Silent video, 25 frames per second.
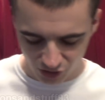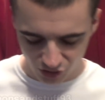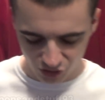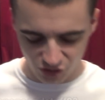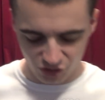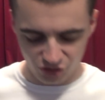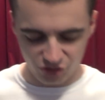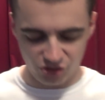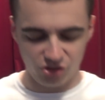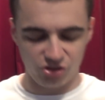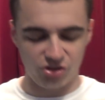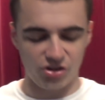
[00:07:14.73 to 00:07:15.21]

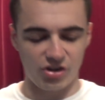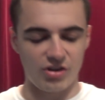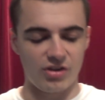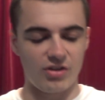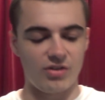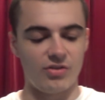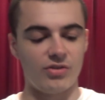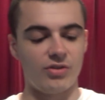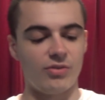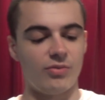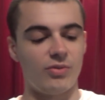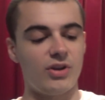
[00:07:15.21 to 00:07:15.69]
just to show
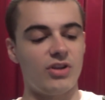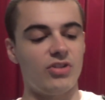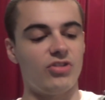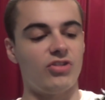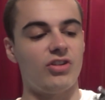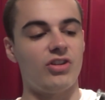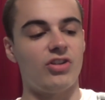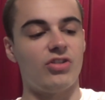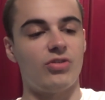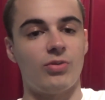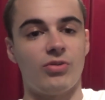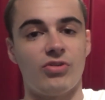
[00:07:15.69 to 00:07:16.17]
you, the
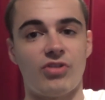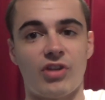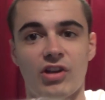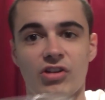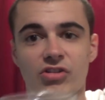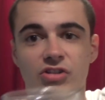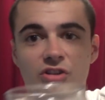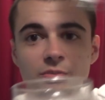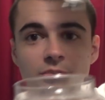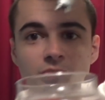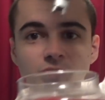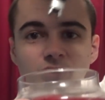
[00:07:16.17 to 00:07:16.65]
reason this one's
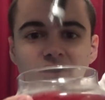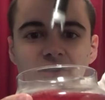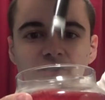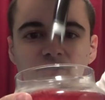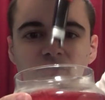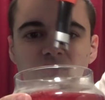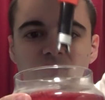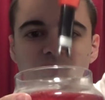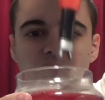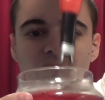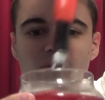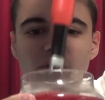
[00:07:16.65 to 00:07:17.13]
actually
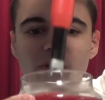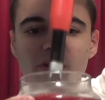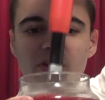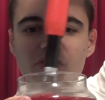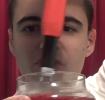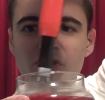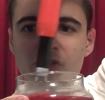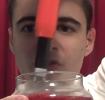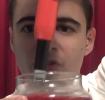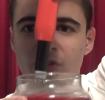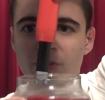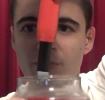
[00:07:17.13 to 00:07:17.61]
practical
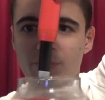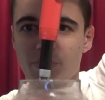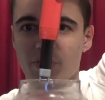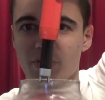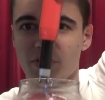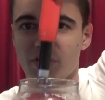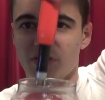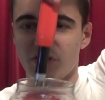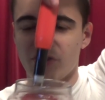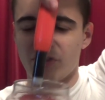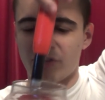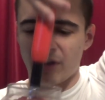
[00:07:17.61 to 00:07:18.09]
is you can
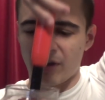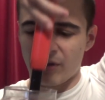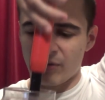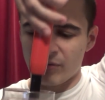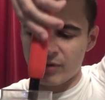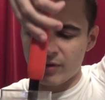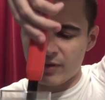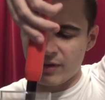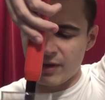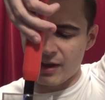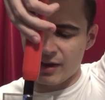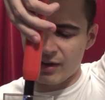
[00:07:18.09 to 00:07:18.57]
put this
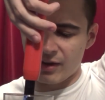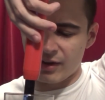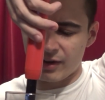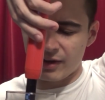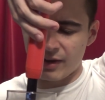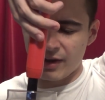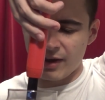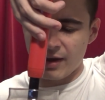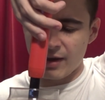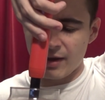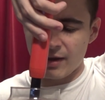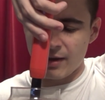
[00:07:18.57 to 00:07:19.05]
down in there
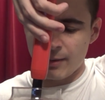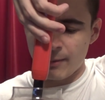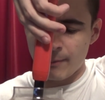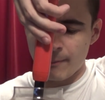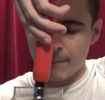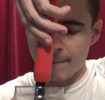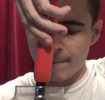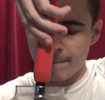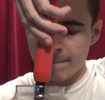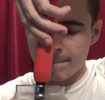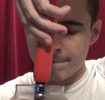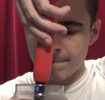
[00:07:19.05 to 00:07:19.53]
like that,
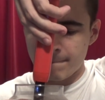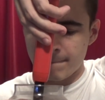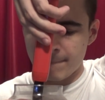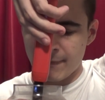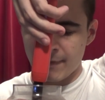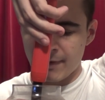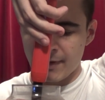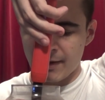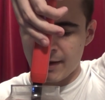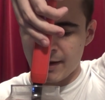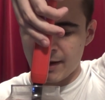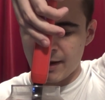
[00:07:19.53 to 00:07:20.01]

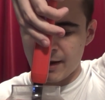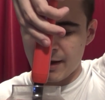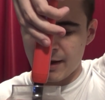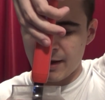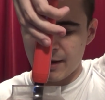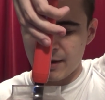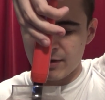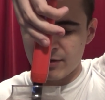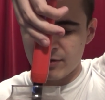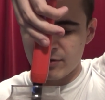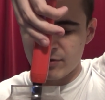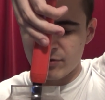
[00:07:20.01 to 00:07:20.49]

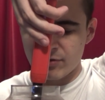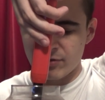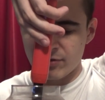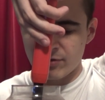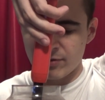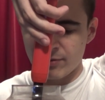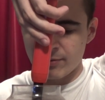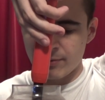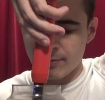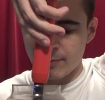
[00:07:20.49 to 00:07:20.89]
and